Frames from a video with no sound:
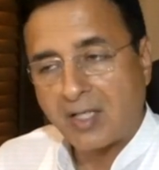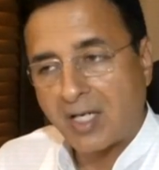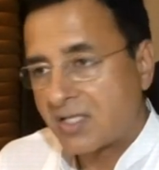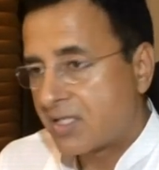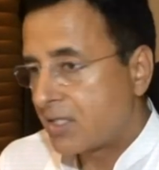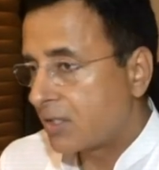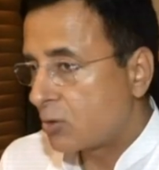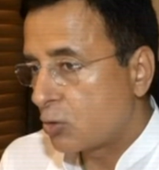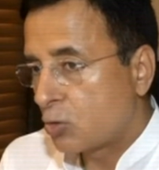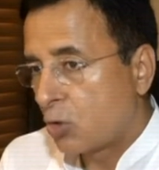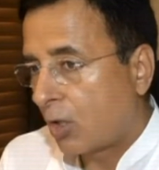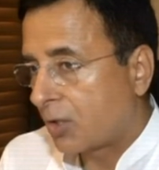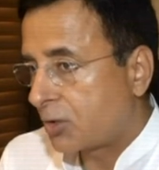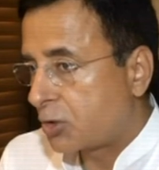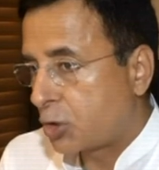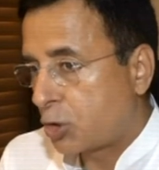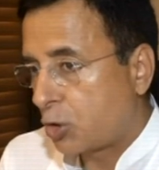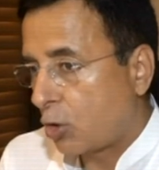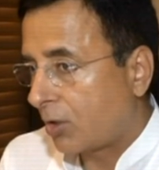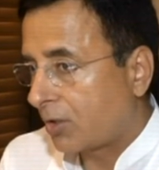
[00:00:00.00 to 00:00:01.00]
Does it
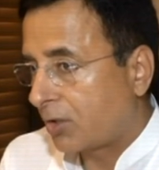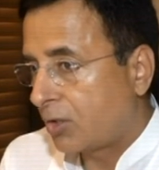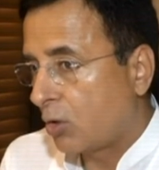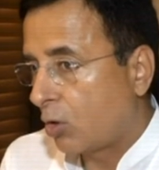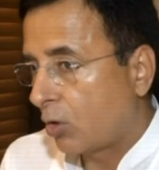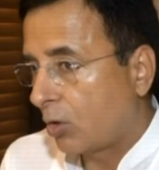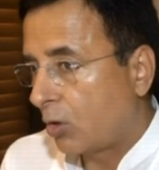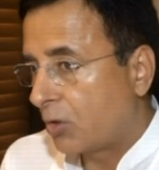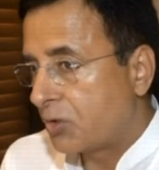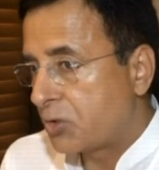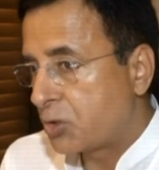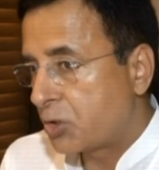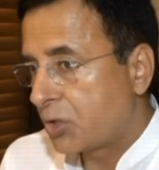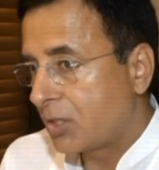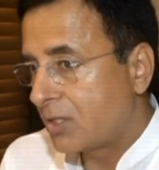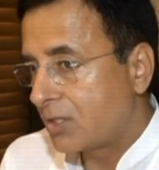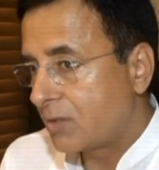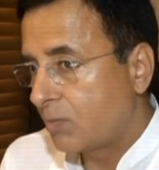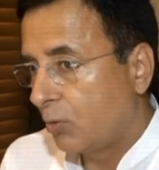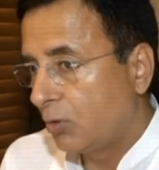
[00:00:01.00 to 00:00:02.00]
not shock your
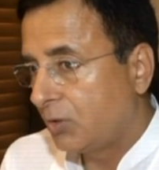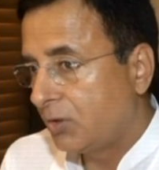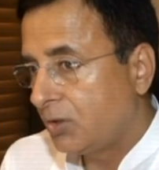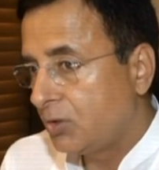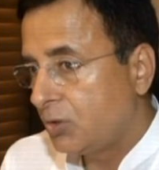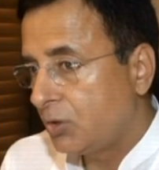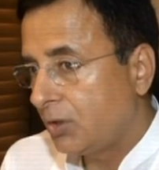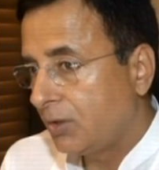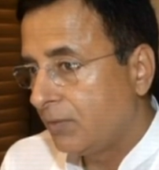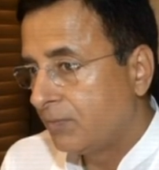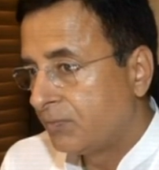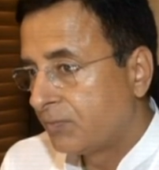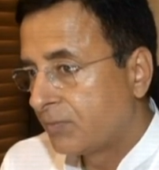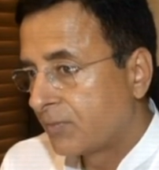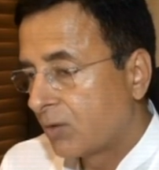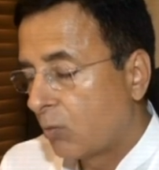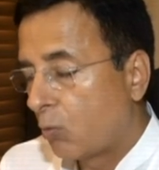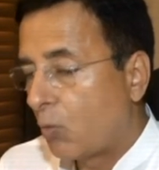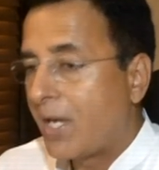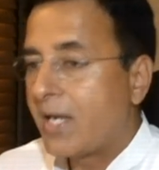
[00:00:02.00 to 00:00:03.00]
conscience, Modiji?
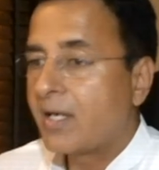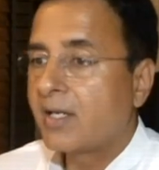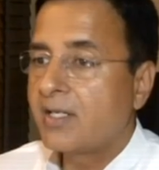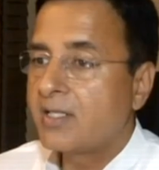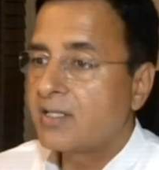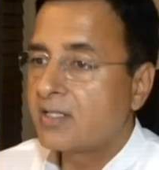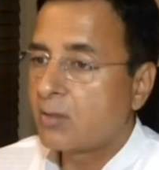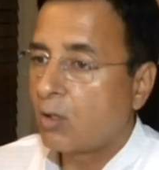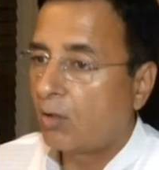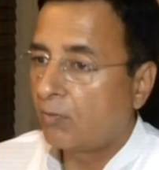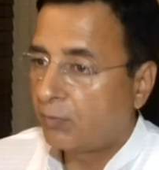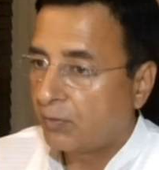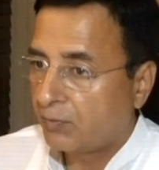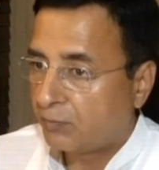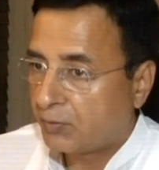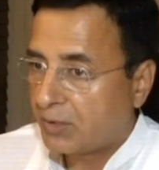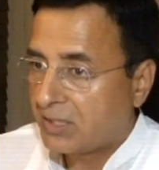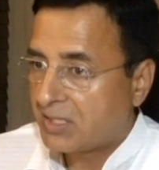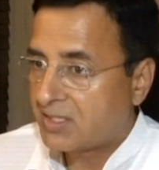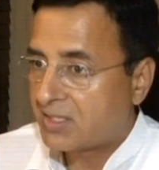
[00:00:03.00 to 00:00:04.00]
Where is your
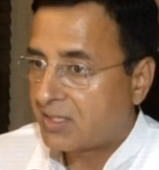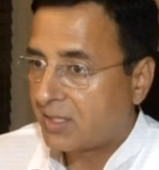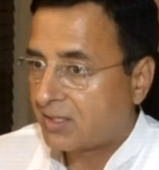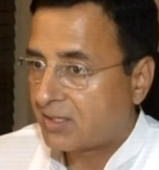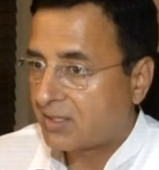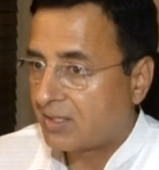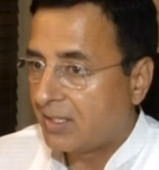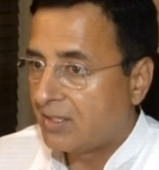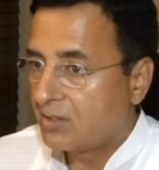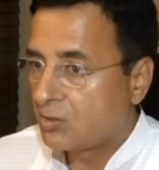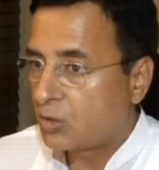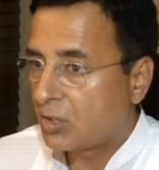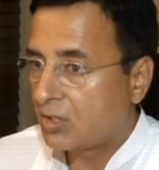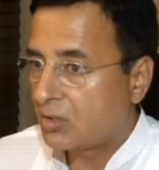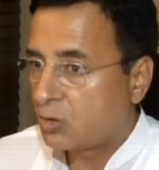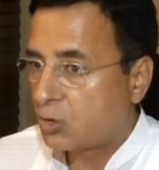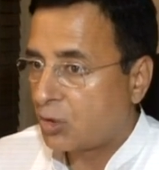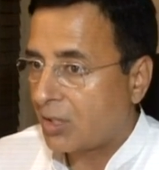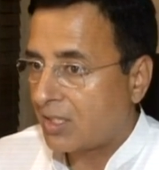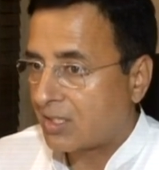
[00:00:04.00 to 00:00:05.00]
56
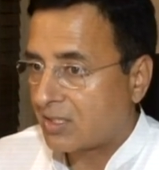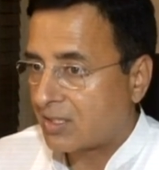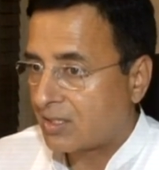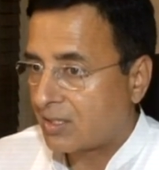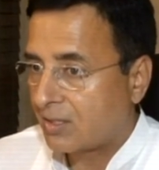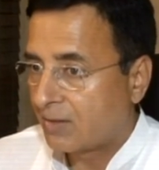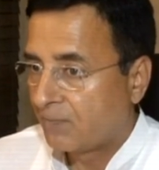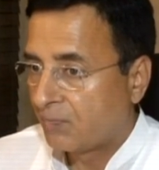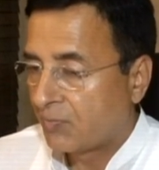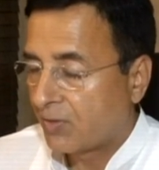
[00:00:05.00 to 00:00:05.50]
inches chest?